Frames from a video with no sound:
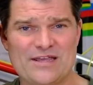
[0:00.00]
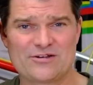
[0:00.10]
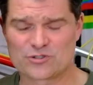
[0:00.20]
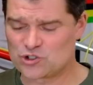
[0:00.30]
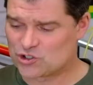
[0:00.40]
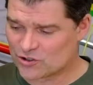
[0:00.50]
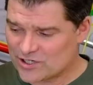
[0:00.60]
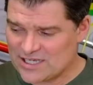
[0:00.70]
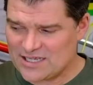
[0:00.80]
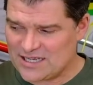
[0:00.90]
You know,
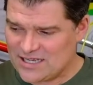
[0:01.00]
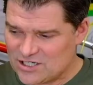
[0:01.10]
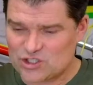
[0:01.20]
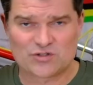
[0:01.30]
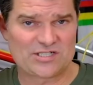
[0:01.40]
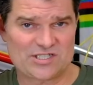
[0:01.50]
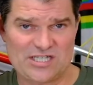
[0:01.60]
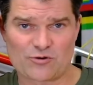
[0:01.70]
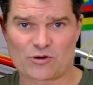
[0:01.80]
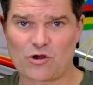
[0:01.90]
dirty industry
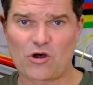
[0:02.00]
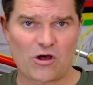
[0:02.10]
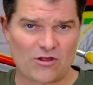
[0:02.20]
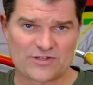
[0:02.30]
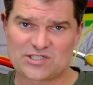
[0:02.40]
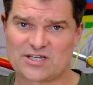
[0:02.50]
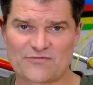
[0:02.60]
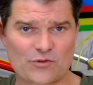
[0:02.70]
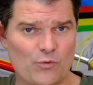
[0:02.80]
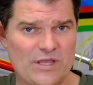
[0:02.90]
secret, all this
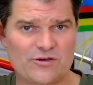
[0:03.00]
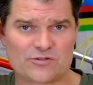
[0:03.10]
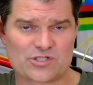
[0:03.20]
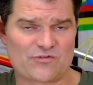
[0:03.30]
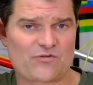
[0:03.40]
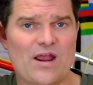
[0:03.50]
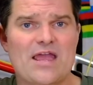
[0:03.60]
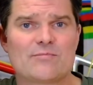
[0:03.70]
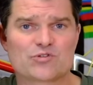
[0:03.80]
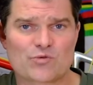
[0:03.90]
stuff, the wheels, the
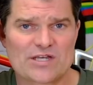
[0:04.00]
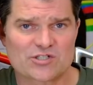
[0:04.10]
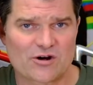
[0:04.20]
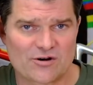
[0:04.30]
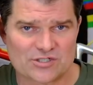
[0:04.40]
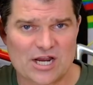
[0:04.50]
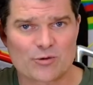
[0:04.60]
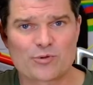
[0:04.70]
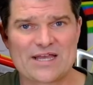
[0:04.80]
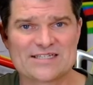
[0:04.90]
frames, race cars,
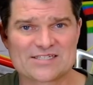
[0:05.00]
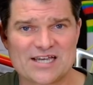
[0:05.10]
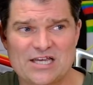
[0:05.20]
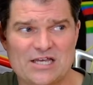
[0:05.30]
airplanes,